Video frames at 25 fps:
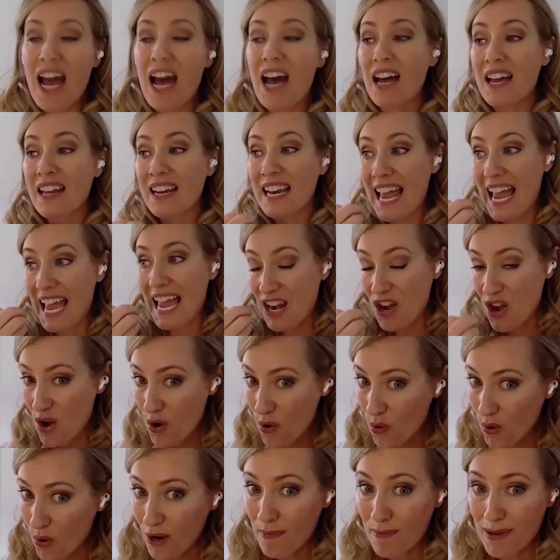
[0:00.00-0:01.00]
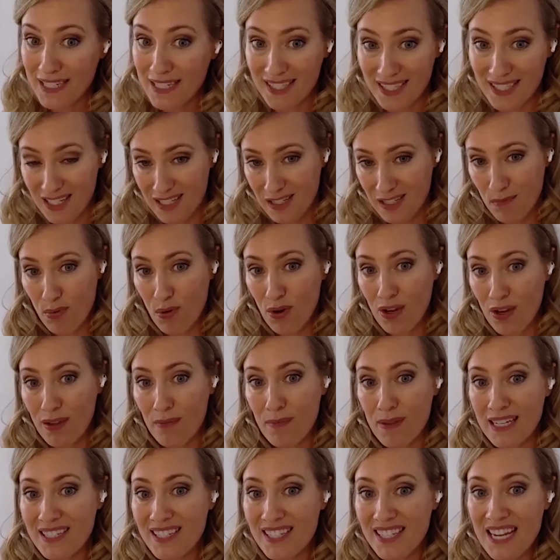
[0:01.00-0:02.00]
an enormous
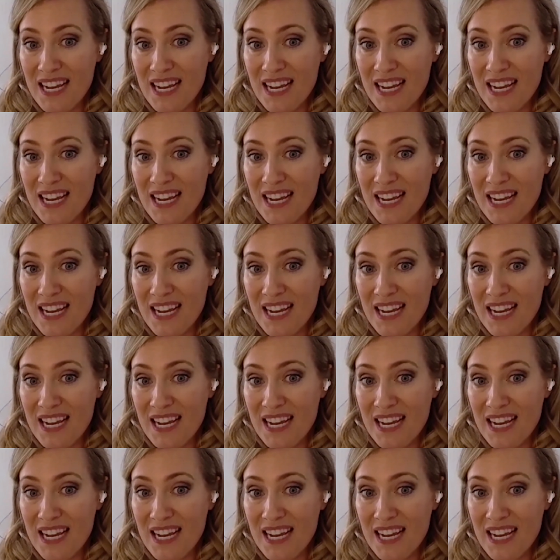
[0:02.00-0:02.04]
disappointment.